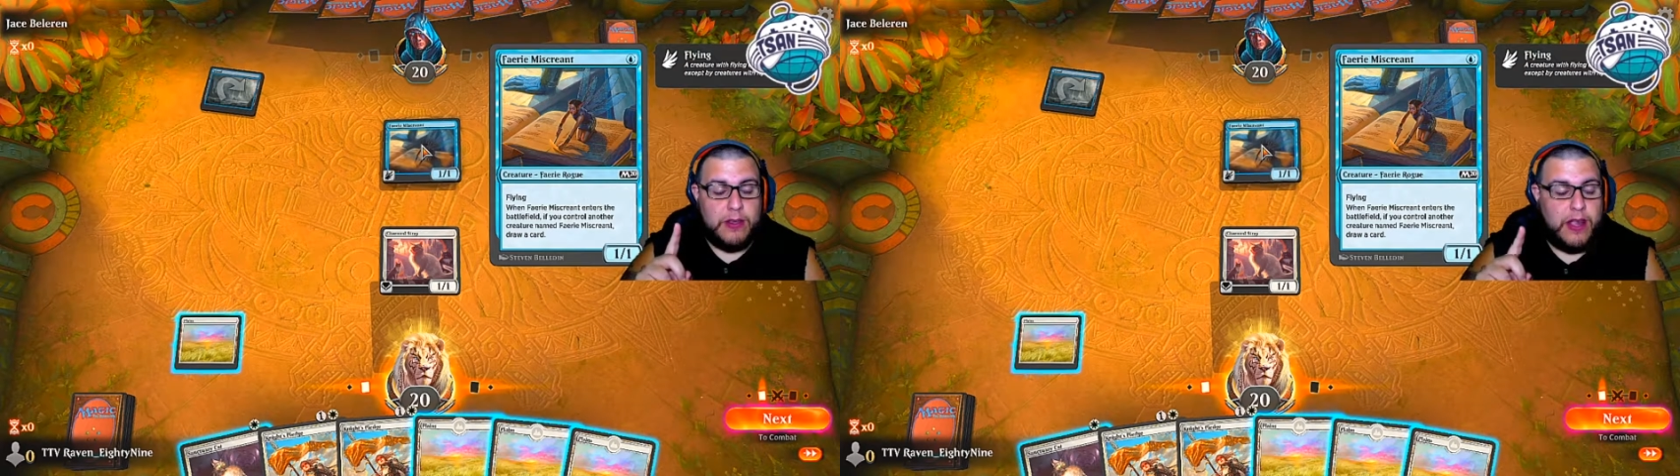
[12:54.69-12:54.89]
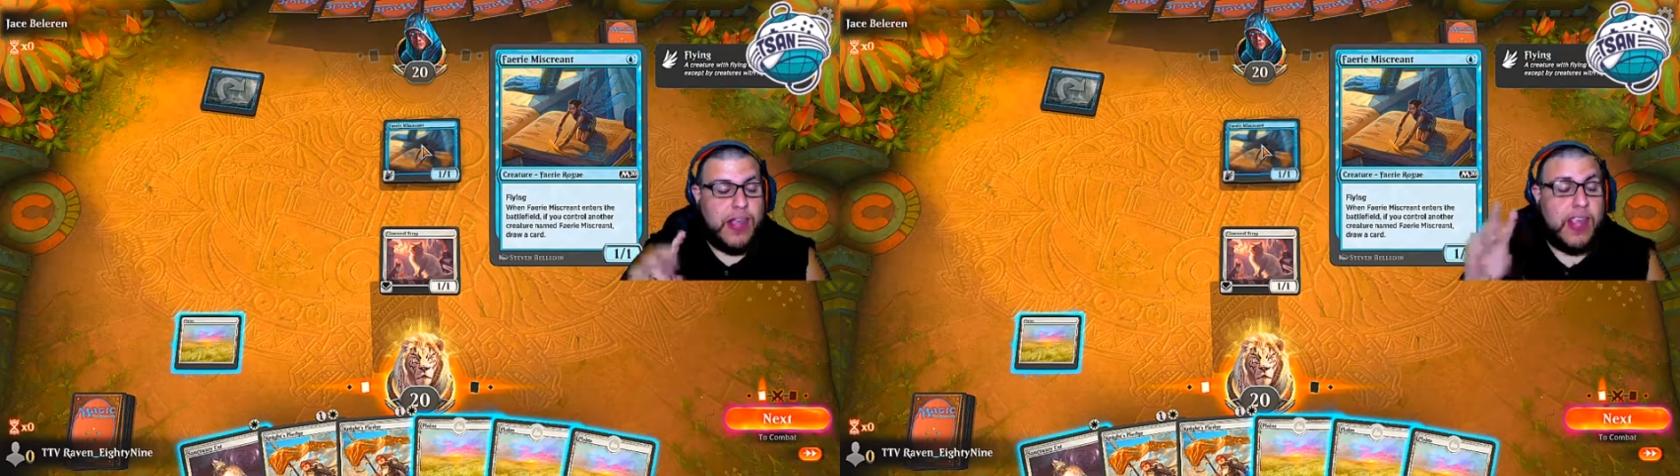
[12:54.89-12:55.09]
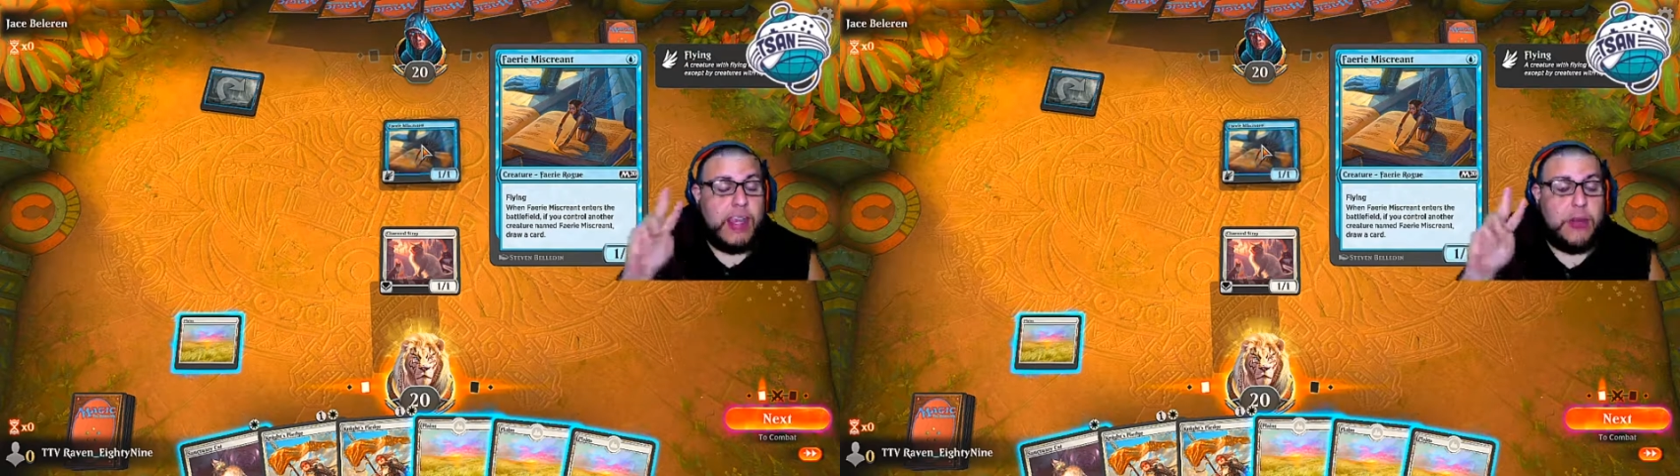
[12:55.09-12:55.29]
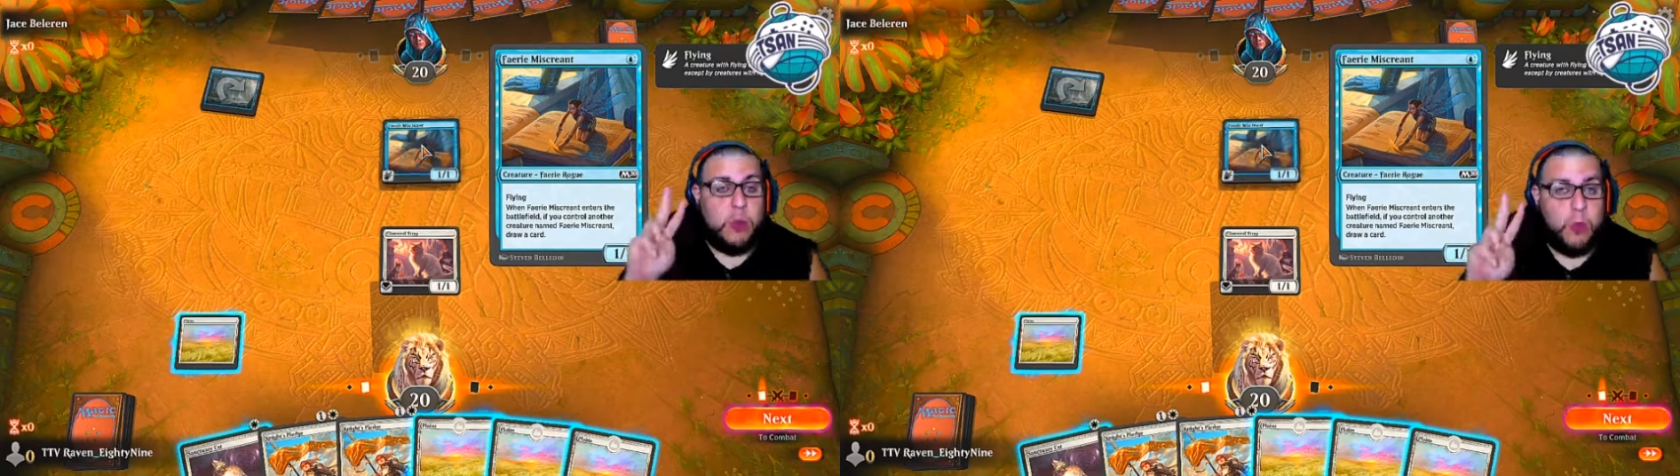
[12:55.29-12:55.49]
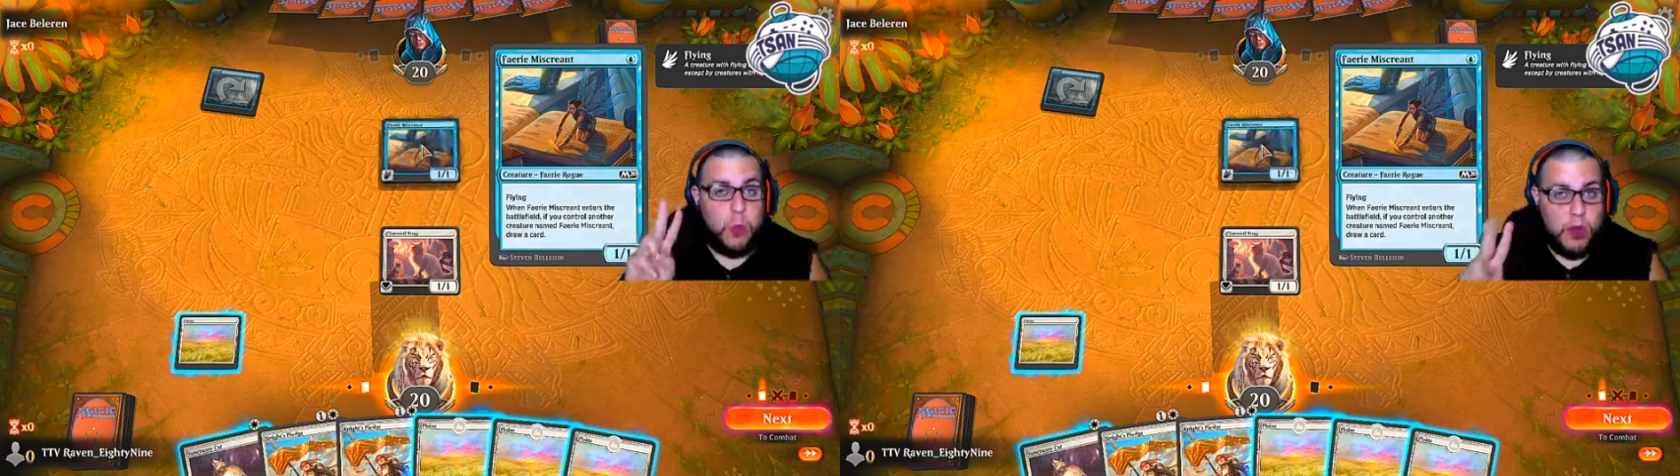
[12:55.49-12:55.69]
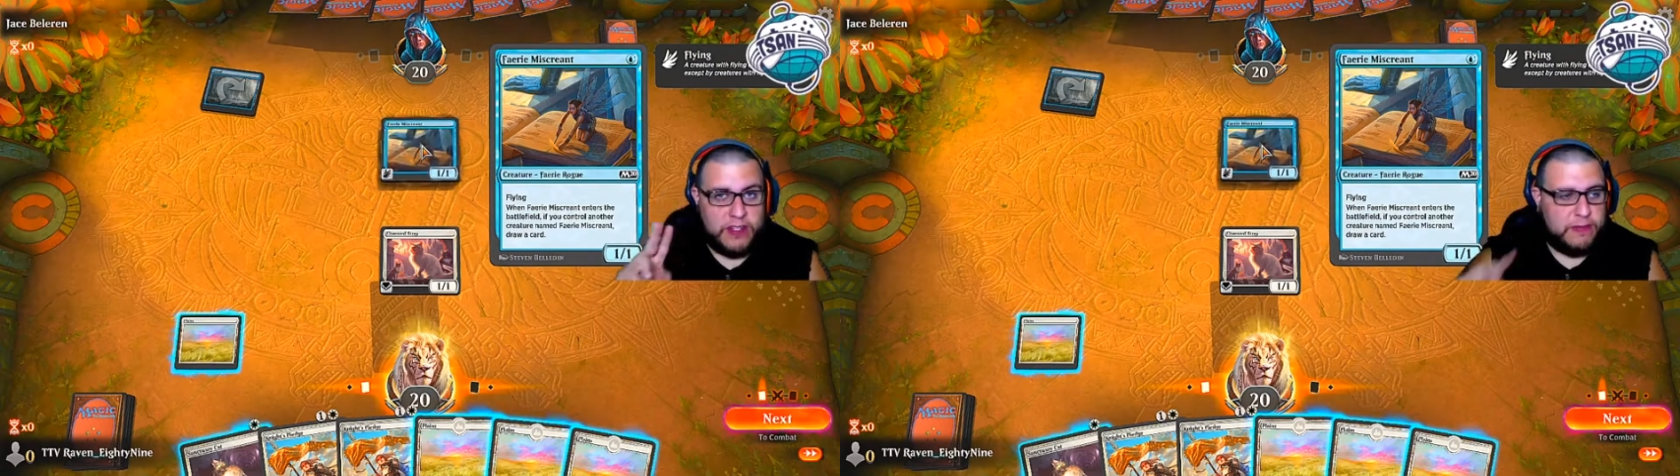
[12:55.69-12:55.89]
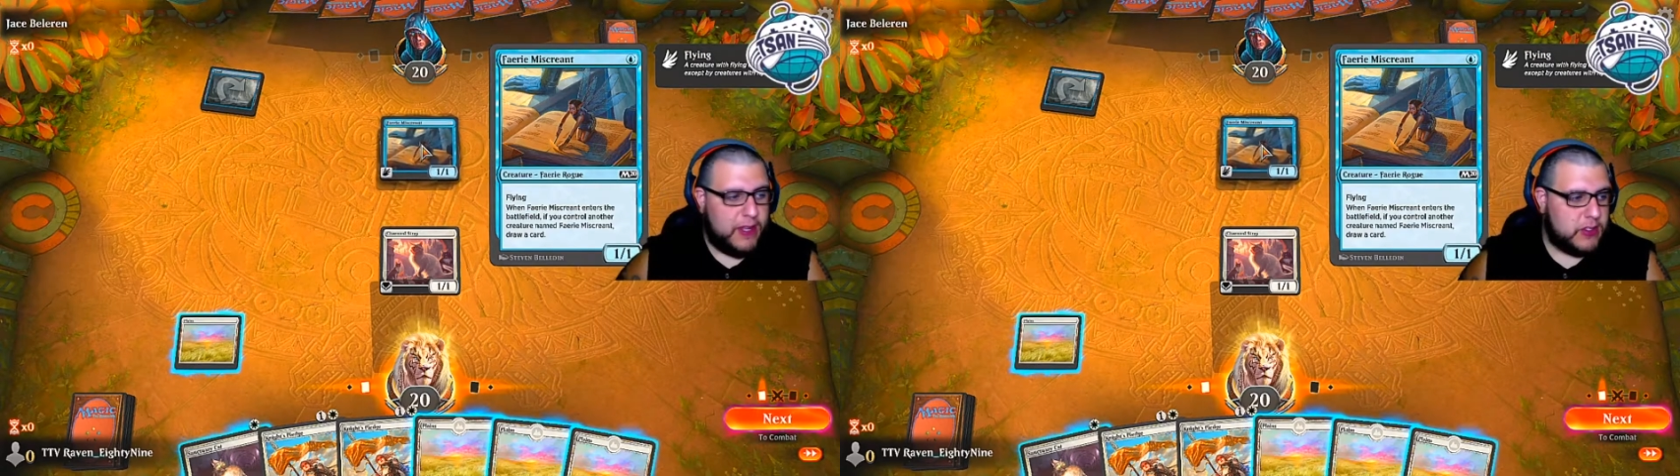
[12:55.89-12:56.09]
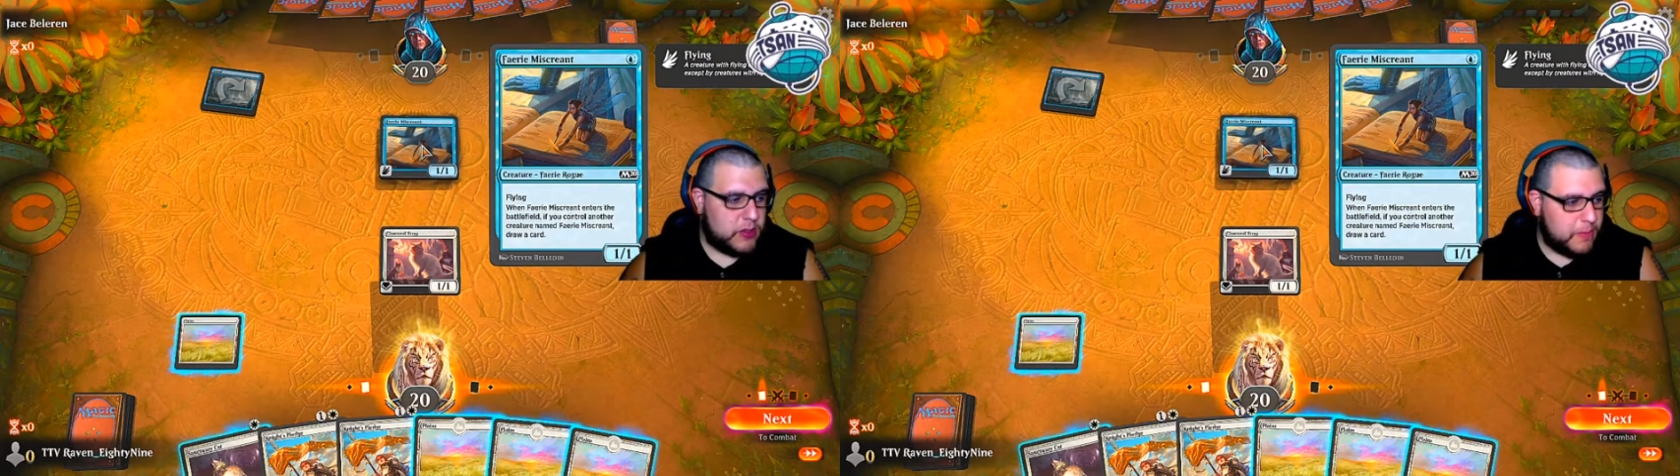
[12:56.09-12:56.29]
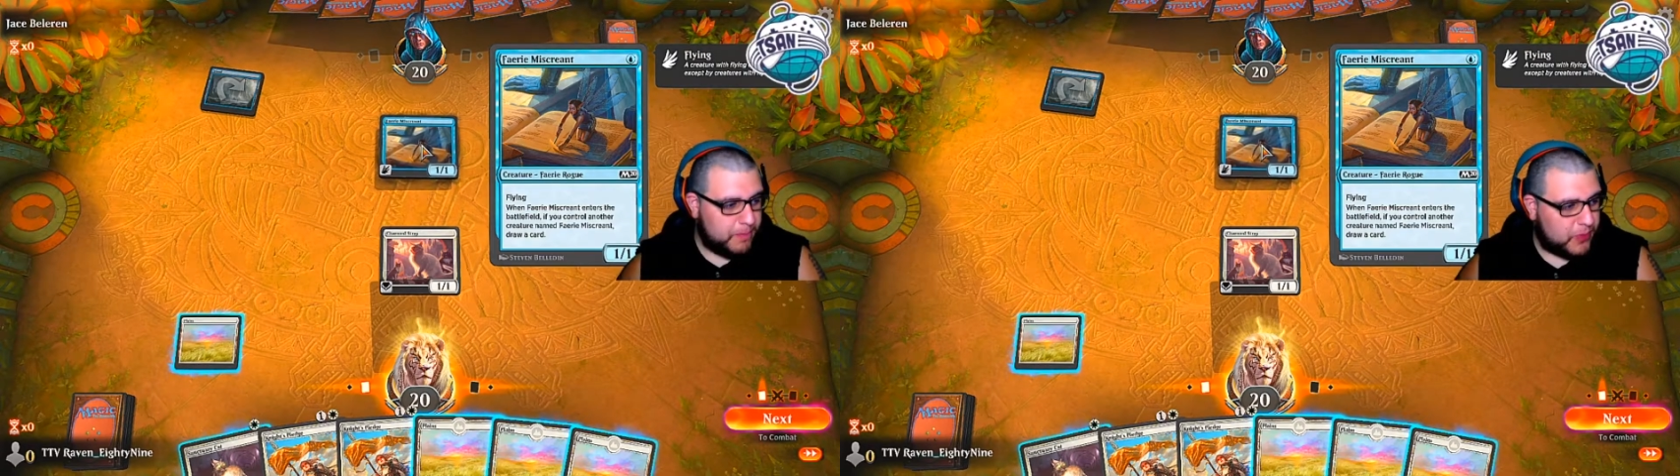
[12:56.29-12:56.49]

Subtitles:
and 1 defense.